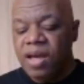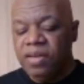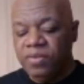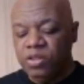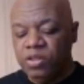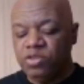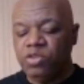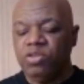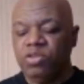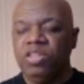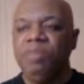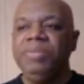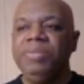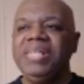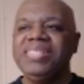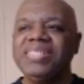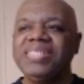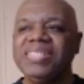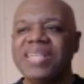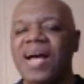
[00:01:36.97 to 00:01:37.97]
there's going to
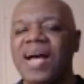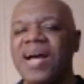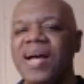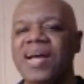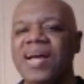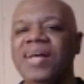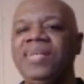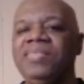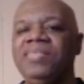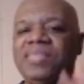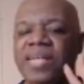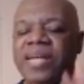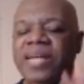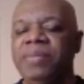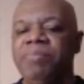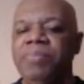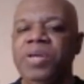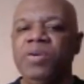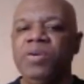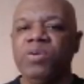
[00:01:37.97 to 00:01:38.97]
be signs
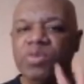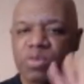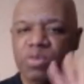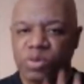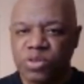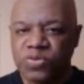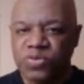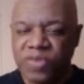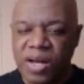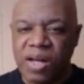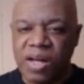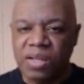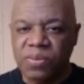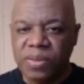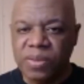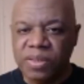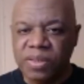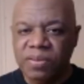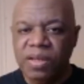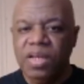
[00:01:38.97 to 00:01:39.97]
and miracles
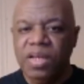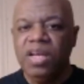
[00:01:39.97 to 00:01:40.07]
following.